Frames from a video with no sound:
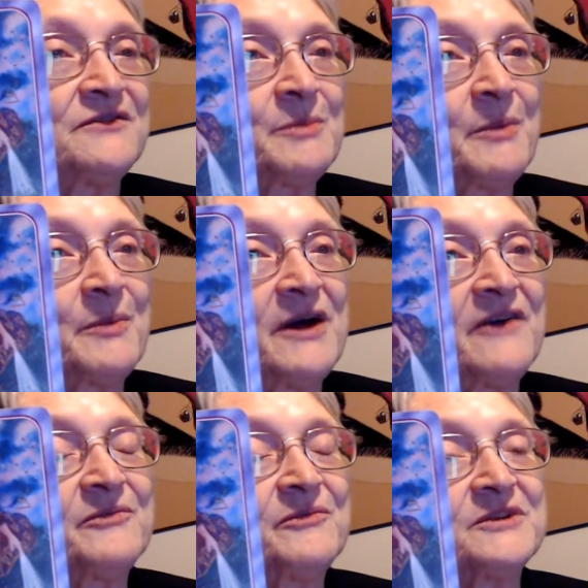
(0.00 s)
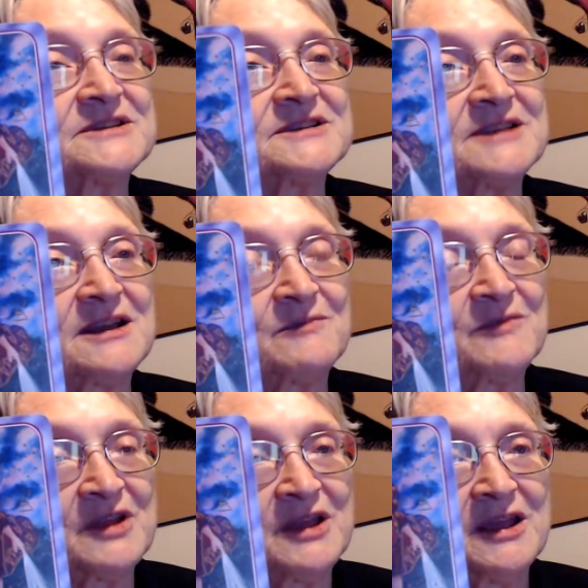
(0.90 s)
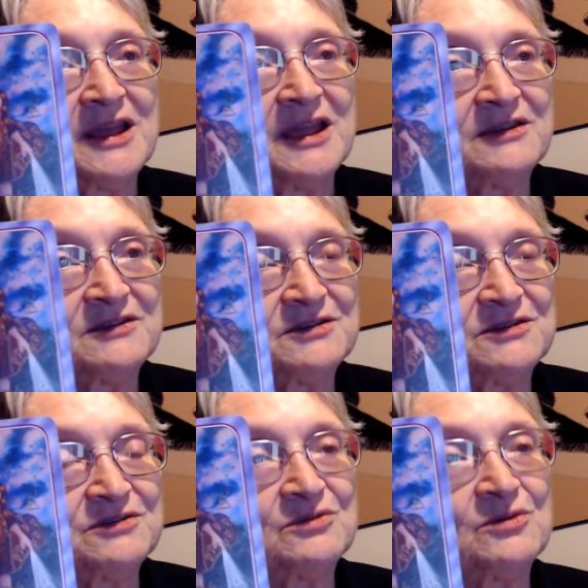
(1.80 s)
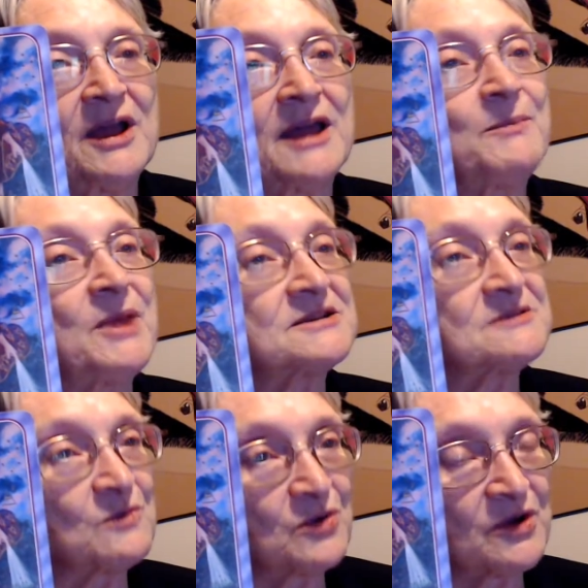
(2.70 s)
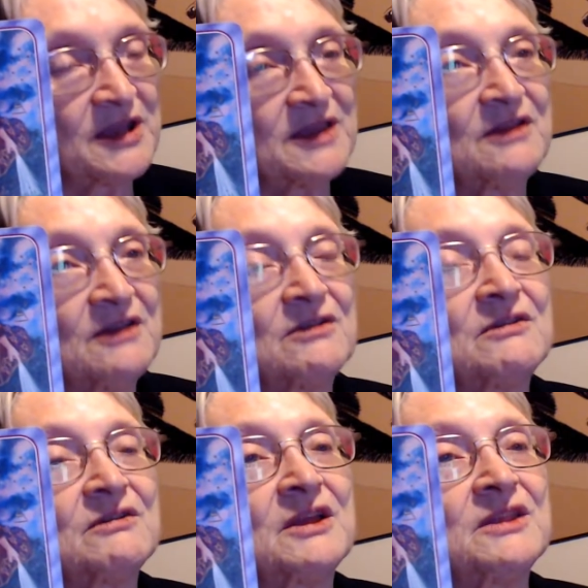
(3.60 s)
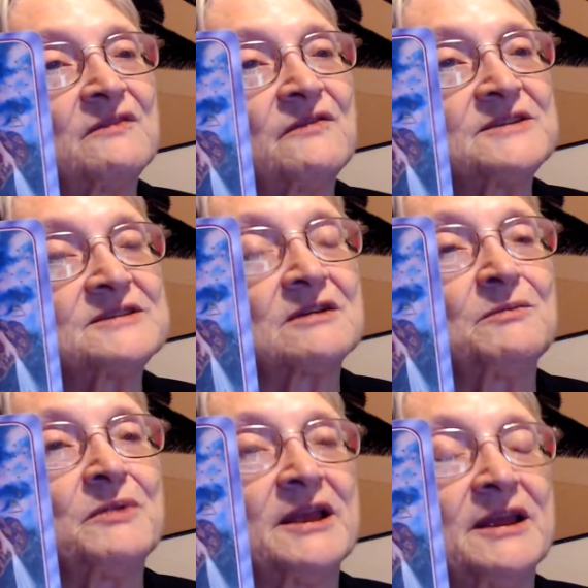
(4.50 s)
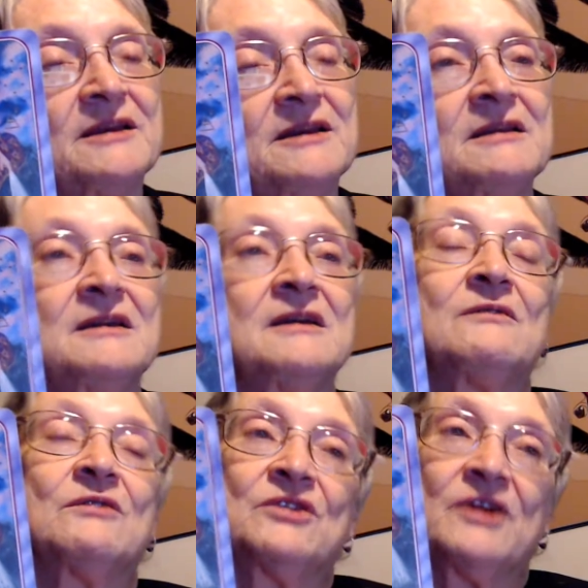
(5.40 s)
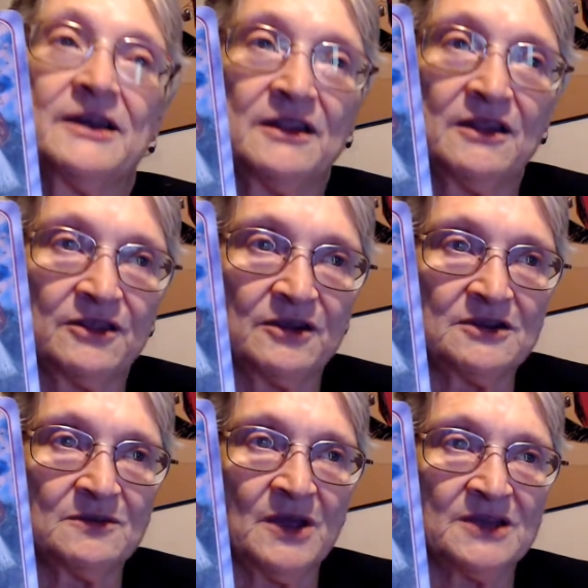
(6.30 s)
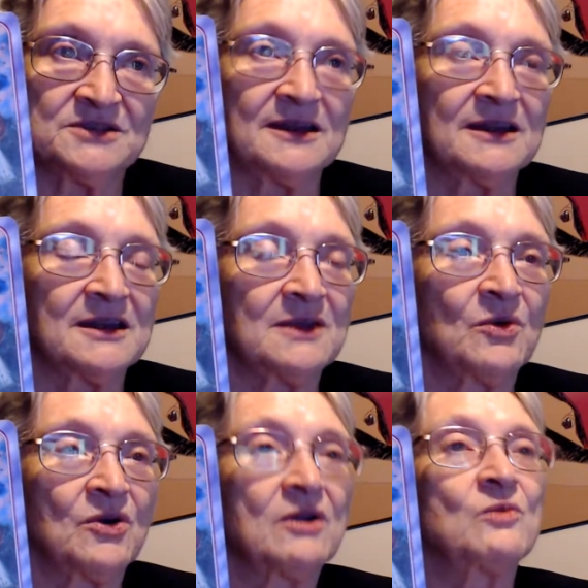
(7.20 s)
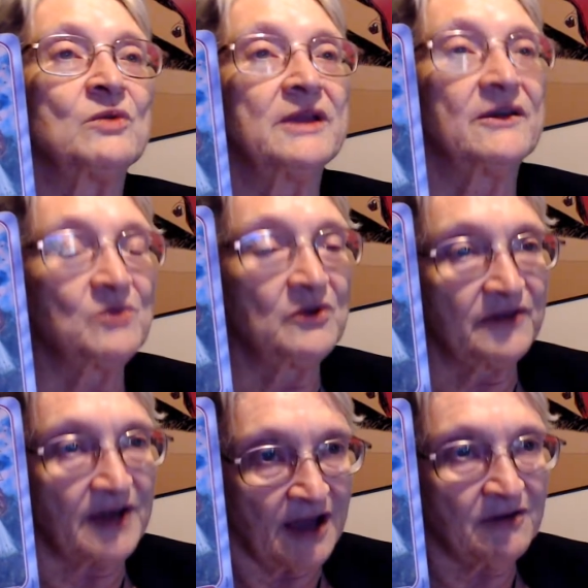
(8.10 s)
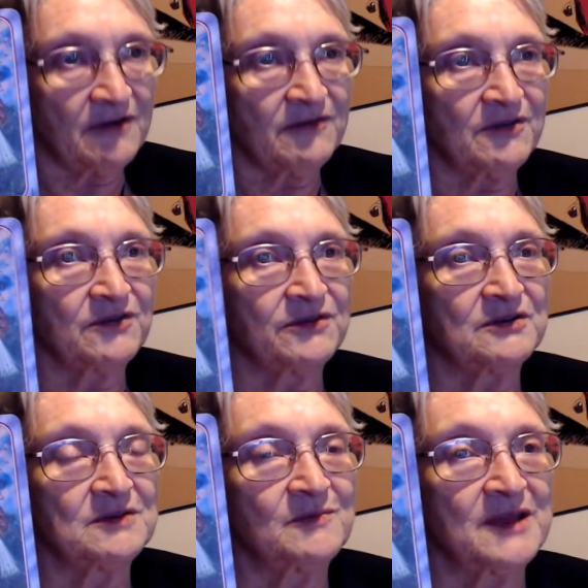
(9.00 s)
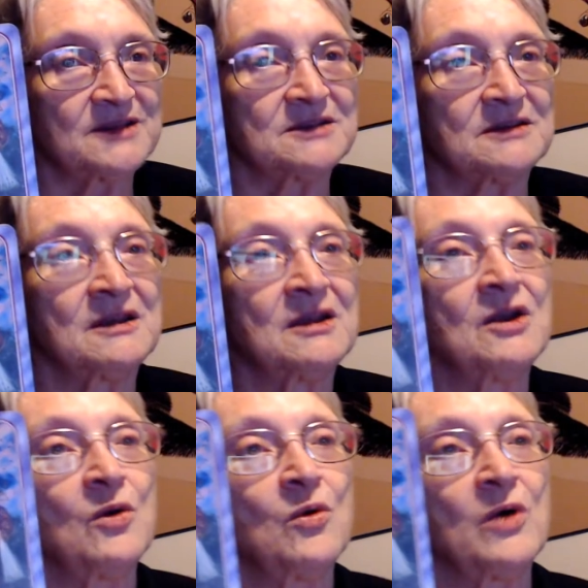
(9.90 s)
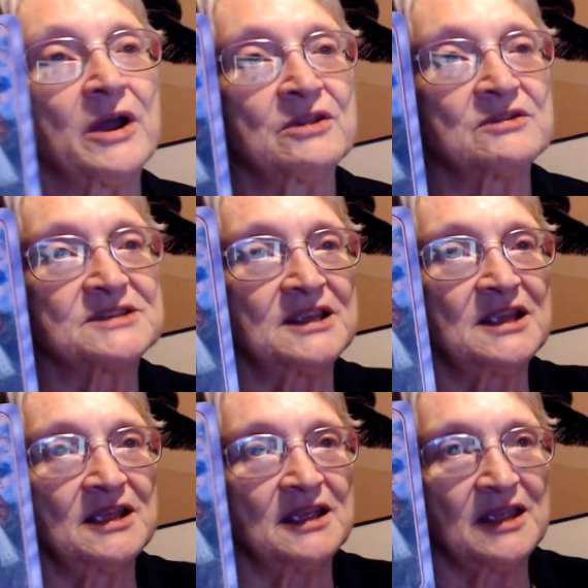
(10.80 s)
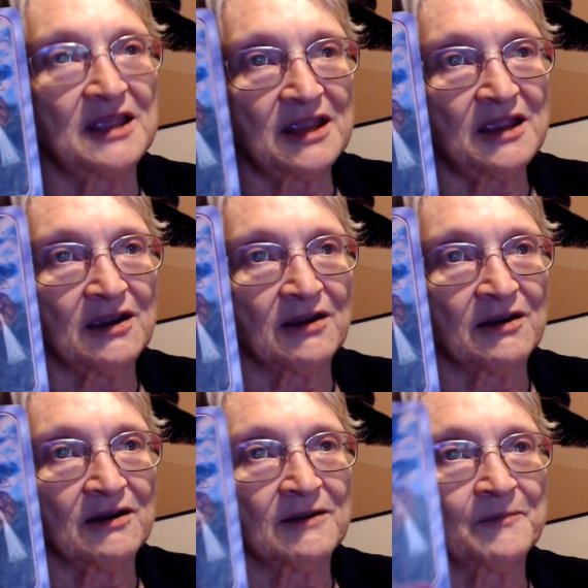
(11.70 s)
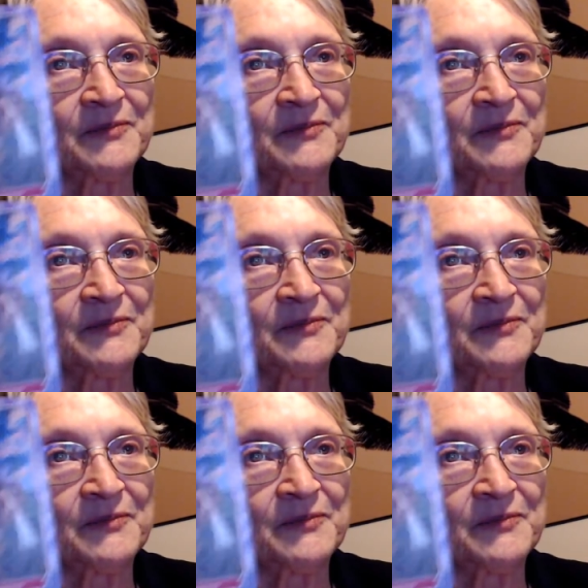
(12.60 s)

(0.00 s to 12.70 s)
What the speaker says: from above, brings it down into and makes it work in the physical plane. We're not in the third dimension anymore. We have moved out of the third dimension. What you're seeing here,